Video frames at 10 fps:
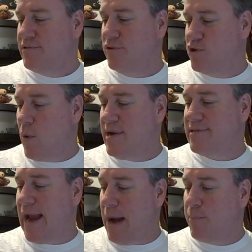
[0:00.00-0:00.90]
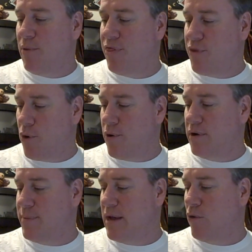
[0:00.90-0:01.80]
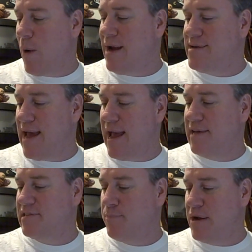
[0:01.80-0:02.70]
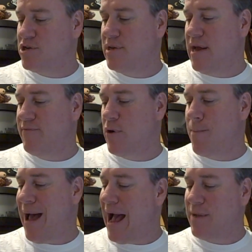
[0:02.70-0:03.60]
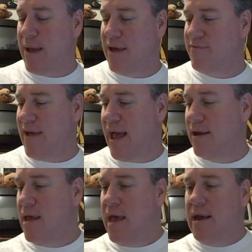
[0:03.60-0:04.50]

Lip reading: So join us April 3rd. It'll be a great day, especially if you're a Pac-Man fan.